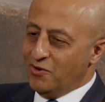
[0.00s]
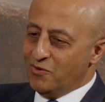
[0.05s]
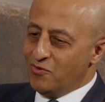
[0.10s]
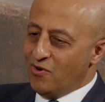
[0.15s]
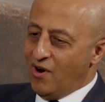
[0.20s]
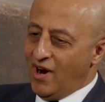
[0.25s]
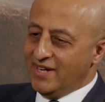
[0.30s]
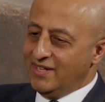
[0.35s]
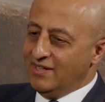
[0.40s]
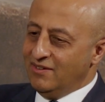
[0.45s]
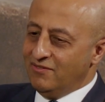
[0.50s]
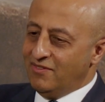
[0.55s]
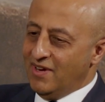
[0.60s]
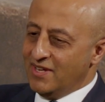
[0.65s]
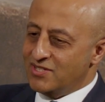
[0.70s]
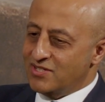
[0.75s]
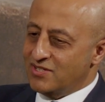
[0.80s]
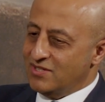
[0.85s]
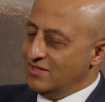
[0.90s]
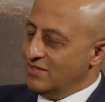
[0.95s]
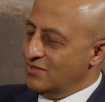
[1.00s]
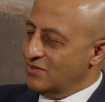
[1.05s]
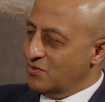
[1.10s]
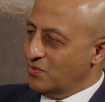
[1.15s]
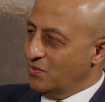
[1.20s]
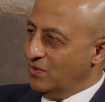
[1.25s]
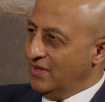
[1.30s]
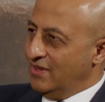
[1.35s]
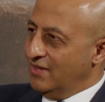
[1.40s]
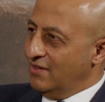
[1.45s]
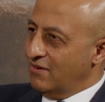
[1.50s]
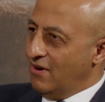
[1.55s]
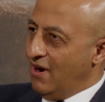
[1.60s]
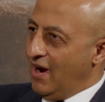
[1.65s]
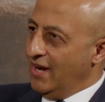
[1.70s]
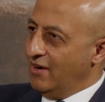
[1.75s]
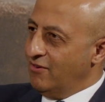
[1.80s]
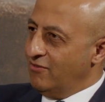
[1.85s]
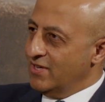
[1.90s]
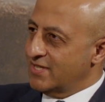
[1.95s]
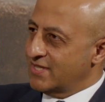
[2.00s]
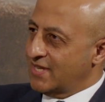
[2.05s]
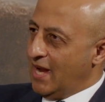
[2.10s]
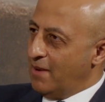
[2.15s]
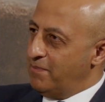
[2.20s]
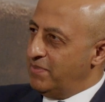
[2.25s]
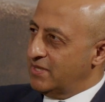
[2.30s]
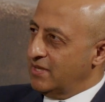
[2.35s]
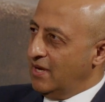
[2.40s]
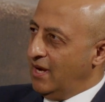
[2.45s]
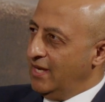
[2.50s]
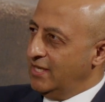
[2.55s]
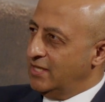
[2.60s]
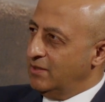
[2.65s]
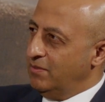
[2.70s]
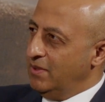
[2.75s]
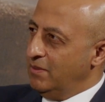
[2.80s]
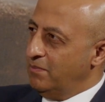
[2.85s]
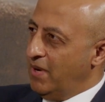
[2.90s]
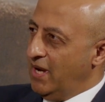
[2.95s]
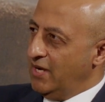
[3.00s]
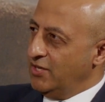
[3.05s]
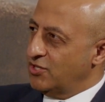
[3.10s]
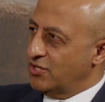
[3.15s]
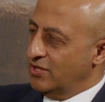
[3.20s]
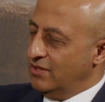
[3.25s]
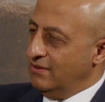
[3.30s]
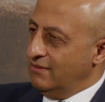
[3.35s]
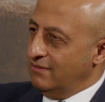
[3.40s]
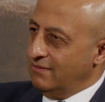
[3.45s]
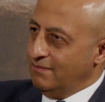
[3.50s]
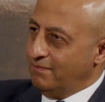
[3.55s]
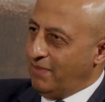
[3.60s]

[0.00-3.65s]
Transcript: right investors with the right risk appetite to be patient